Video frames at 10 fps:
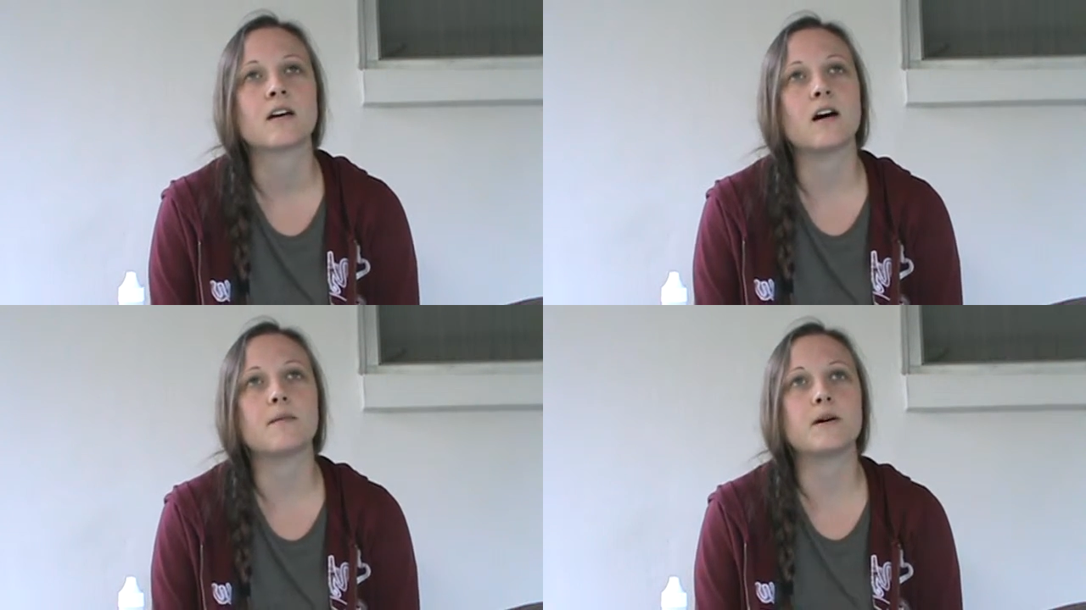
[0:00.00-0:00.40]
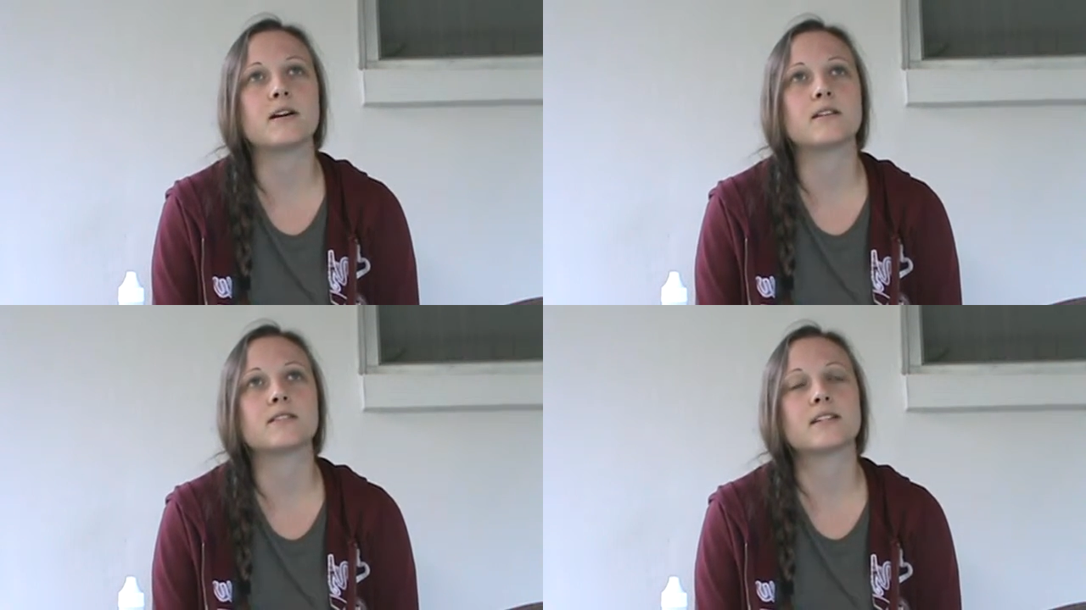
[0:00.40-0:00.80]
I'm
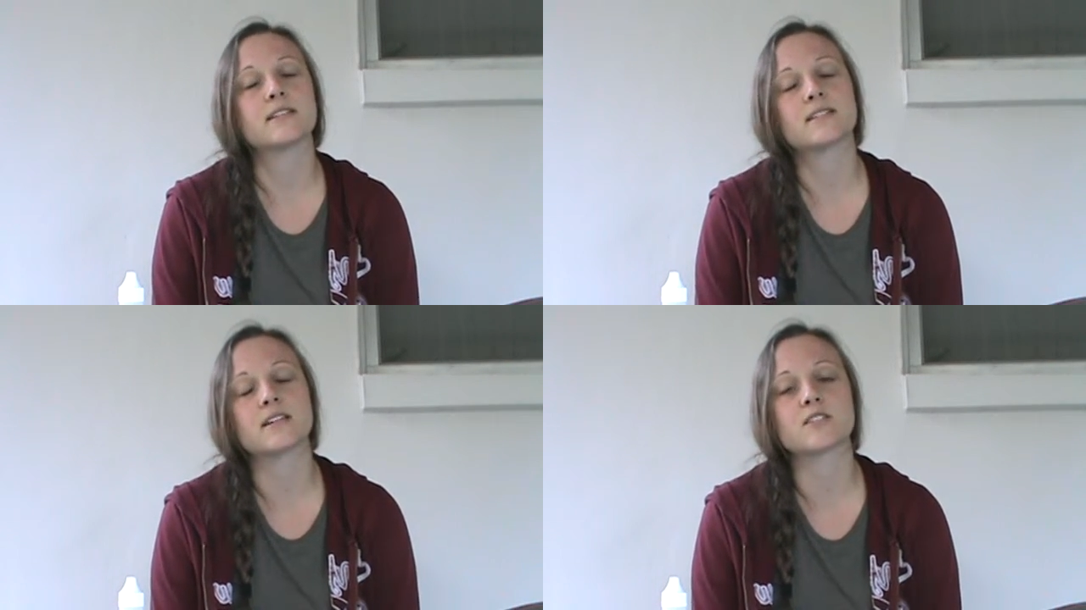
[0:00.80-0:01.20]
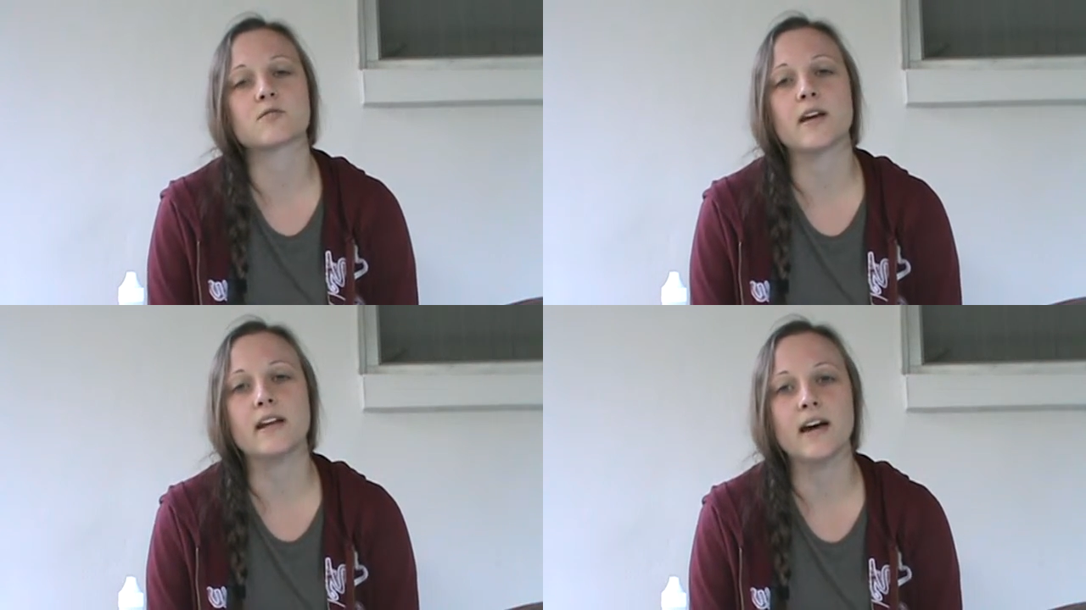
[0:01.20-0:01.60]
on day 6
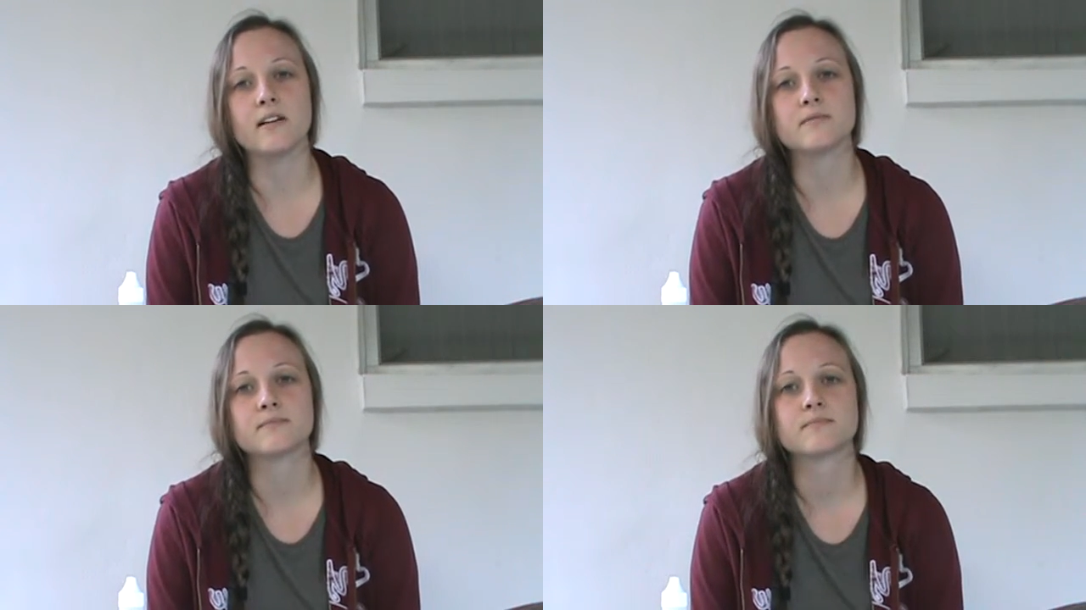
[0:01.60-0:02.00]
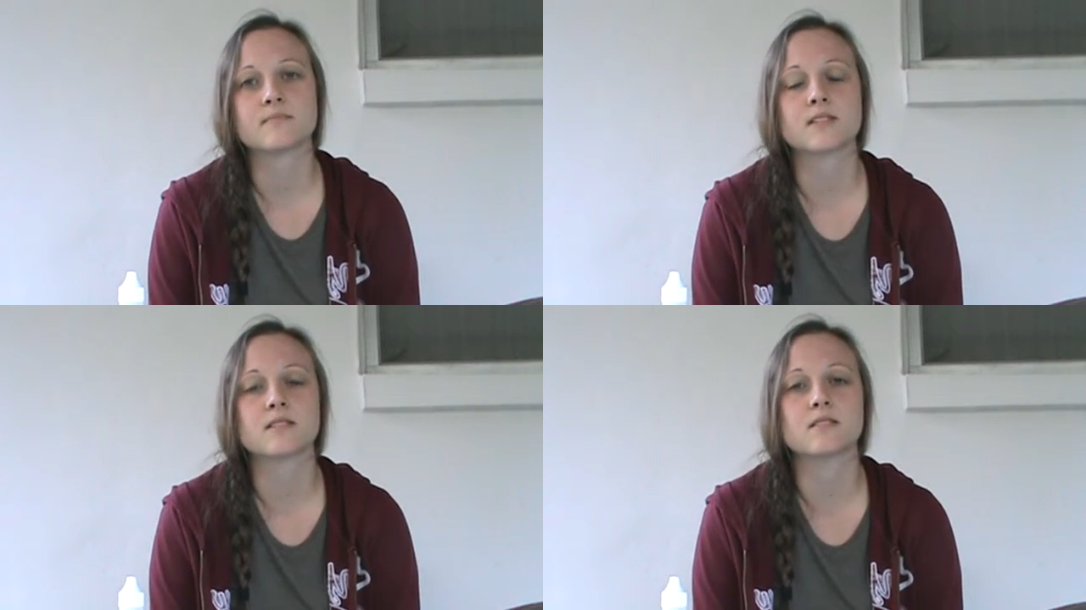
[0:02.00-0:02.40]
right now.
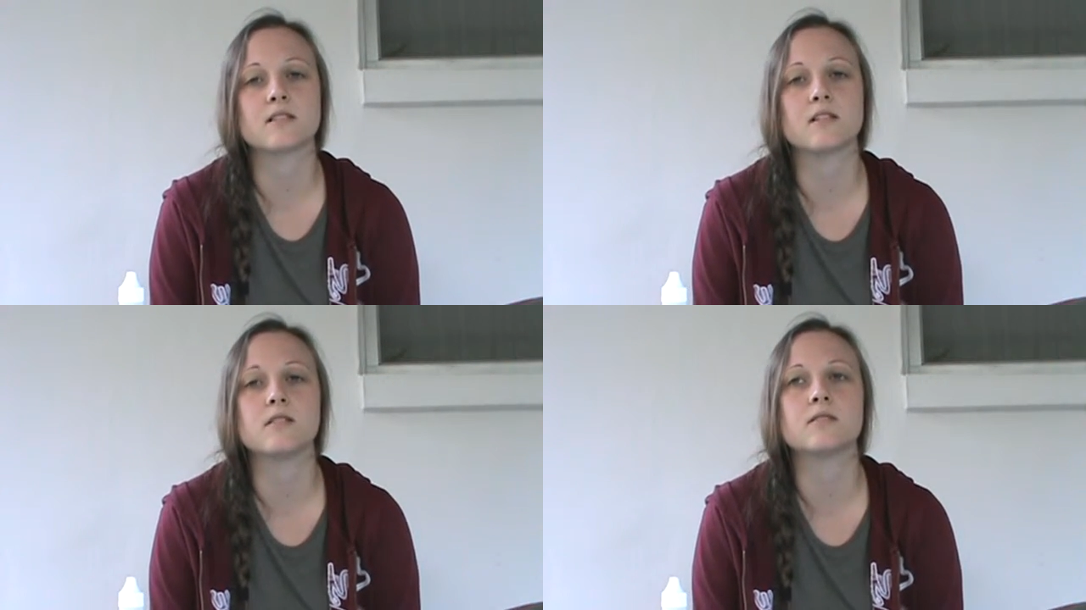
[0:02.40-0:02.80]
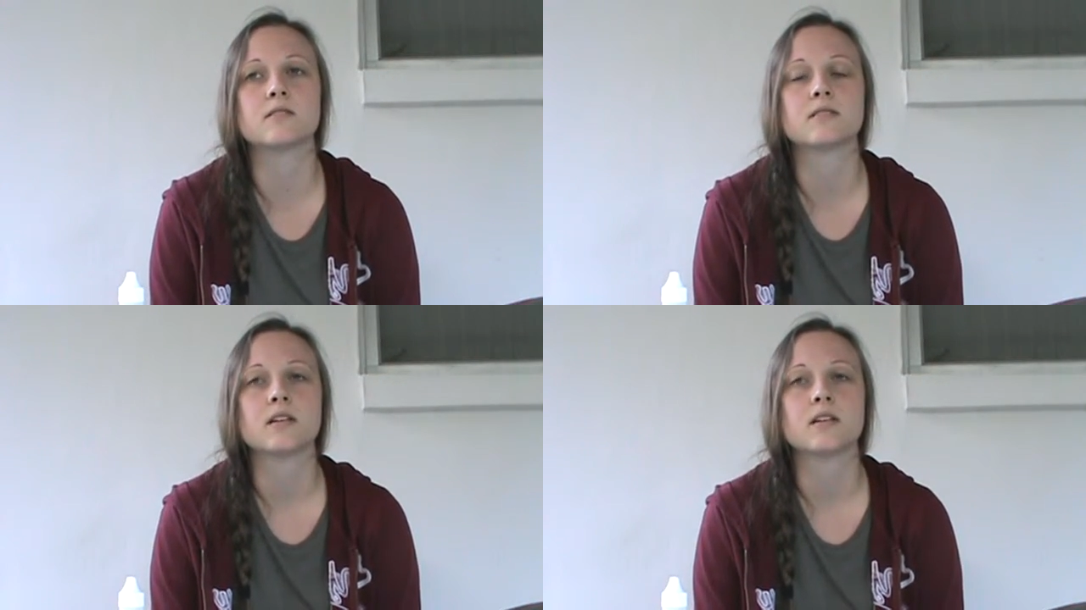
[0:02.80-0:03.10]
So